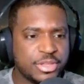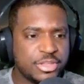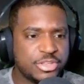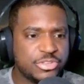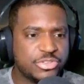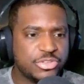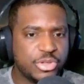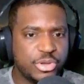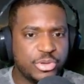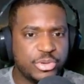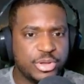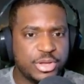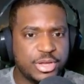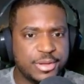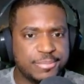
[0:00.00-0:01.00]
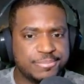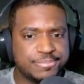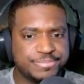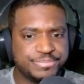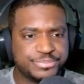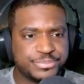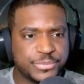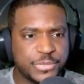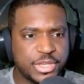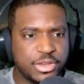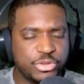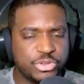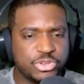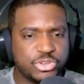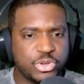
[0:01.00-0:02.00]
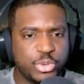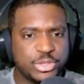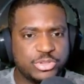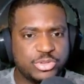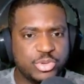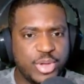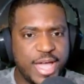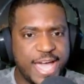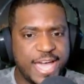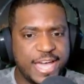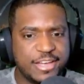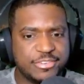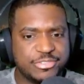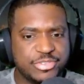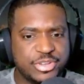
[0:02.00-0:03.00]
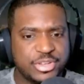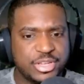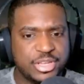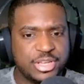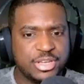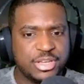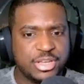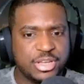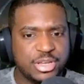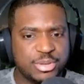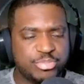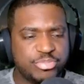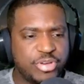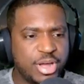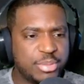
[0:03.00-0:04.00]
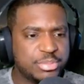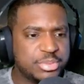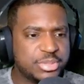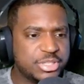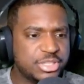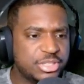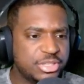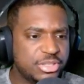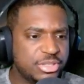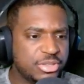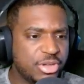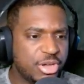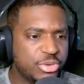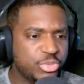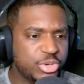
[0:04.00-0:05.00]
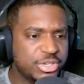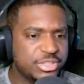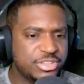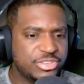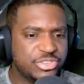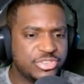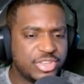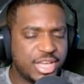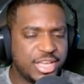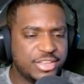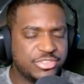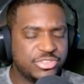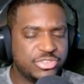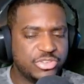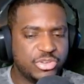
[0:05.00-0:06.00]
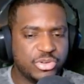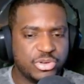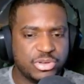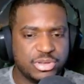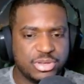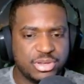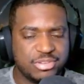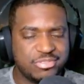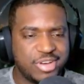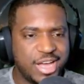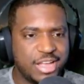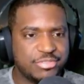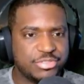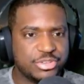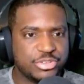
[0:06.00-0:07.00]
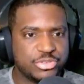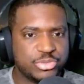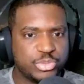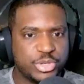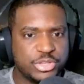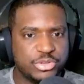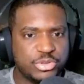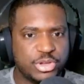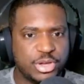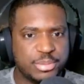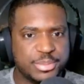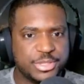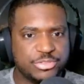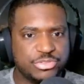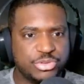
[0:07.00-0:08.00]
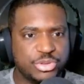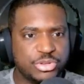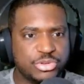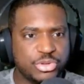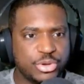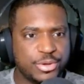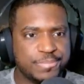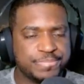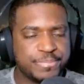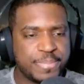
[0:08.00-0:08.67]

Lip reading: So you're going to have probably on one of these sides your arrivals where you come in through the door,